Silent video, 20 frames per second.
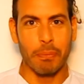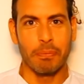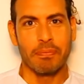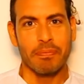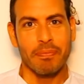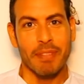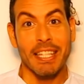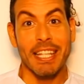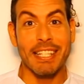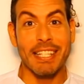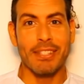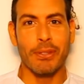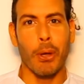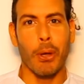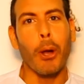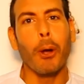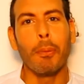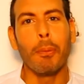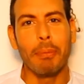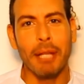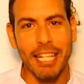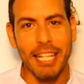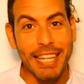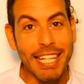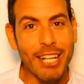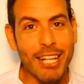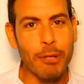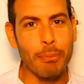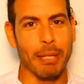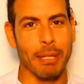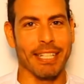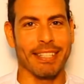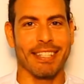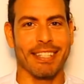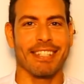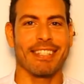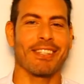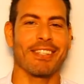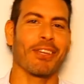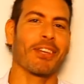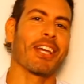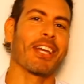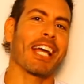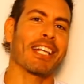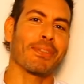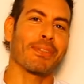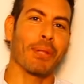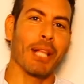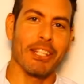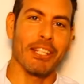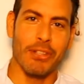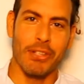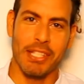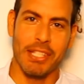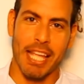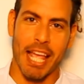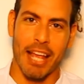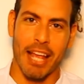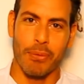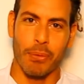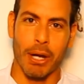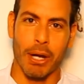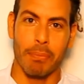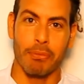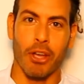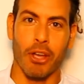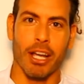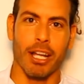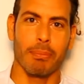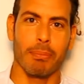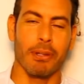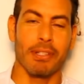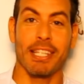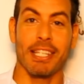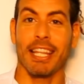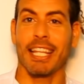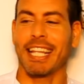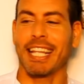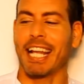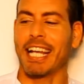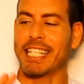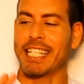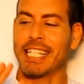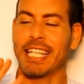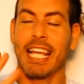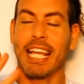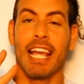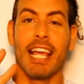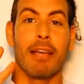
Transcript: these to help me a little bit, so you guys will understand when I'm talking about something that is